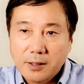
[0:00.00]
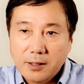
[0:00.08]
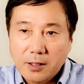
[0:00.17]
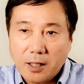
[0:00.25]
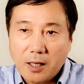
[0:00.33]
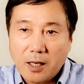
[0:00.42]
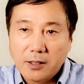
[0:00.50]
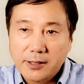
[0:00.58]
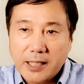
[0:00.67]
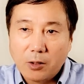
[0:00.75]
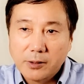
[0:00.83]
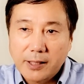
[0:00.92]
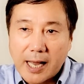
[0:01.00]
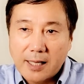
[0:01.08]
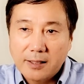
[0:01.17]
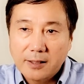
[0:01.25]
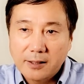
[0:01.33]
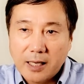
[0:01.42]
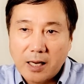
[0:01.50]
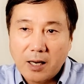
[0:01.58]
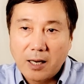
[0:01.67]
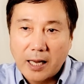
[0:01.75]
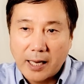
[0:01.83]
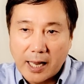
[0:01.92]
cell death can
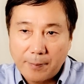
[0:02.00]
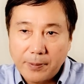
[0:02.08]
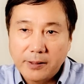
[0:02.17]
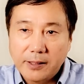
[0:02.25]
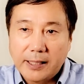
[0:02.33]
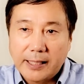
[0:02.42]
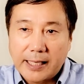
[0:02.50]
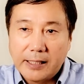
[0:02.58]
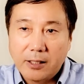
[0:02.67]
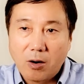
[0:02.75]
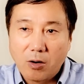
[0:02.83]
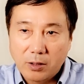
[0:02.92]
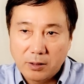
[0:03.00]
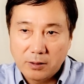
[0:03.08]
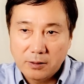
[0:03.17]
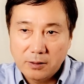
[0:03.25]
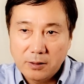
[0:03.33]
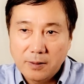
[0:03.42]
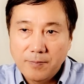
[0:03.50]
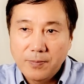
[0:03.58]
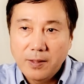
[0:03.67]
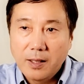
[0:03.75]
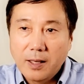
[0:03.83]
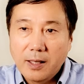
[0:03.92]
happen in any organs.
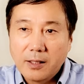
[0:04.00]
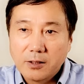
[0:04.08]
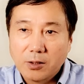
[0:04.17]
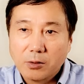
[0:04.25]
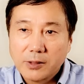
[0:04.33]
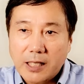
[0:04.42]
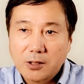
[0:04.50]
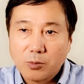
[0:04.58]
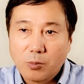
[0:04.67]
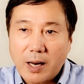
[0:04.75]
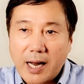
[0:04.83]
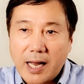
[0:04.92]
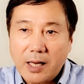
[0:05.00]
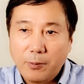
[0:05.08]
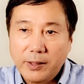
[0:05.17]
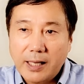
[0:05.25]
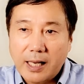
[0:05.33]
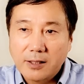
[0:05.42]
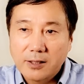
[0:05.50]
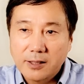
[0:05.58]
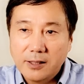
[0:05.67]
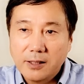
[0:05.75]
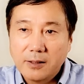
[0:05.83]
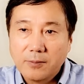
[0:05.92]
So that's why we can
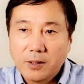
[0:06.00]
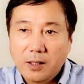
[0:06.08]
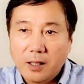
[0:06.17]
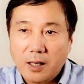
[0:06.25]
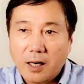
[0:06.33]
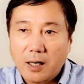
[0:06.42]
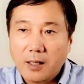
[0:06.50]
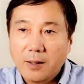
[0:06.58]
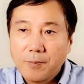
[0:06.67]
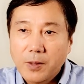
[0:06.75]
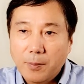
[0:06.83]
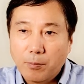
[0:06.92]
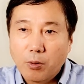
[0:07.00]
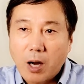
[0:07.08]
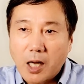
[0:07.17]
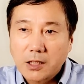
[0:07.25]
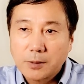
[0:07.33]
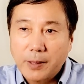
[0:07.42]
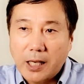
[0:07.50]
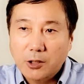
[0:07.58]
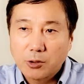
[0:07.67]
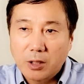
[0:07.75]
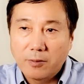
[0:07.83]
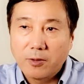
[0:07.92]
see our broad
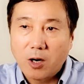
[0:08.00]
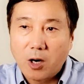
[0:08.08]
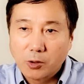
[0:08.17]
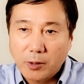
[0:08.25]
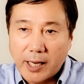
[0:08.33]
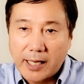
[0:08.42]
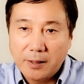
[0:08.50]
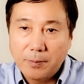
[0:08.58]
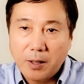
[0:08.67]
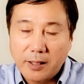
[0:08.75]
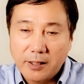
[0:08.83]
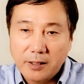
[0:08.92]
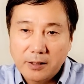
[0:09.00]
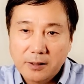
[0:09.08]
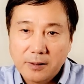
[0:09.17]
spectrum of autoantibodies.